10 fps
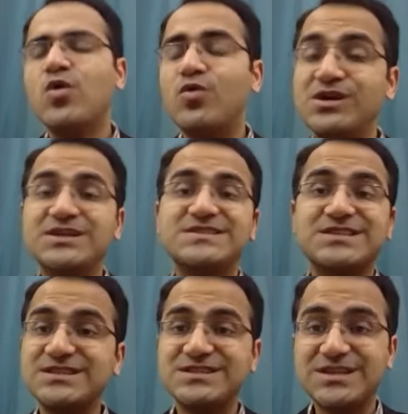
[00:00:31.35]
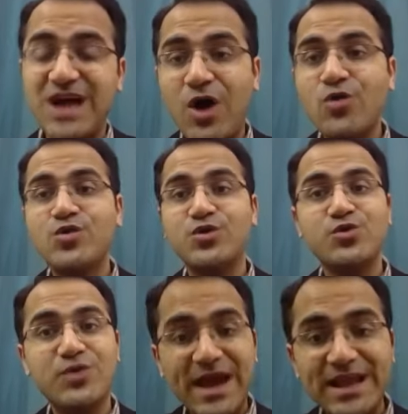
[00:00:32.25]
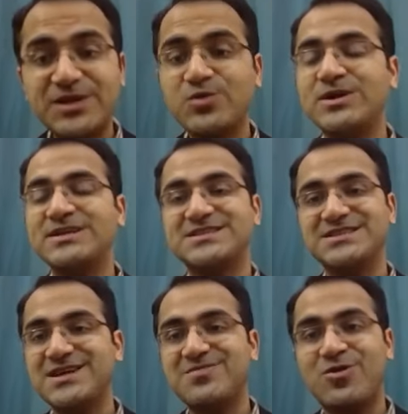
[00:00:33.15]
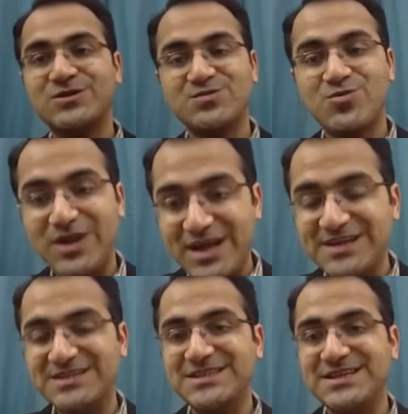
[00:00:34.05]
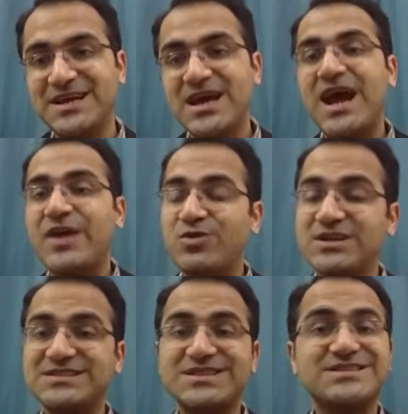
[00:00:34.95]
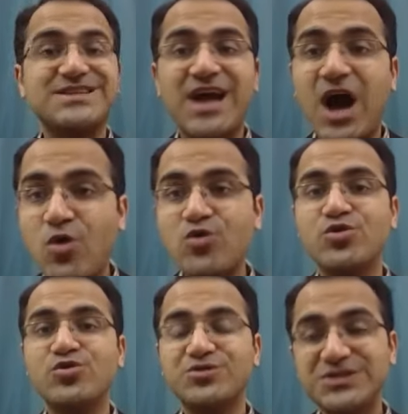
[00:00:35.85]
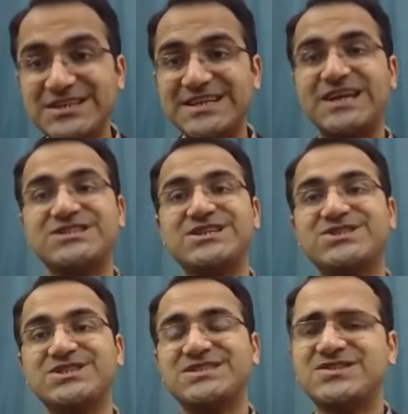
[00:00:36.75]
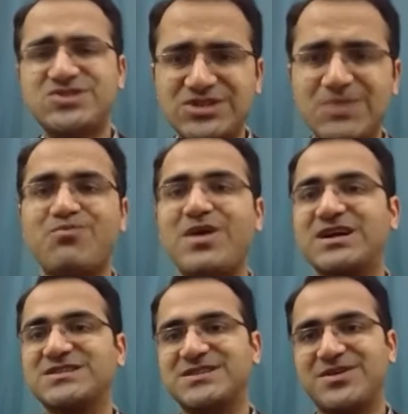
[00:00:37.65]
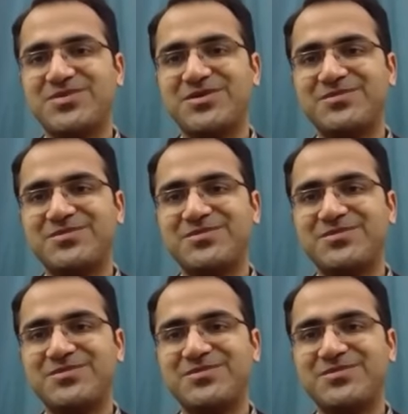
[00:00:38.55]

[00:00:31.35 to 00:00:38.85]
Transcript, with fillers: We'll discuss that how do you calculate serum osmolarity and we'll discuss that how do you treat HHS step by step.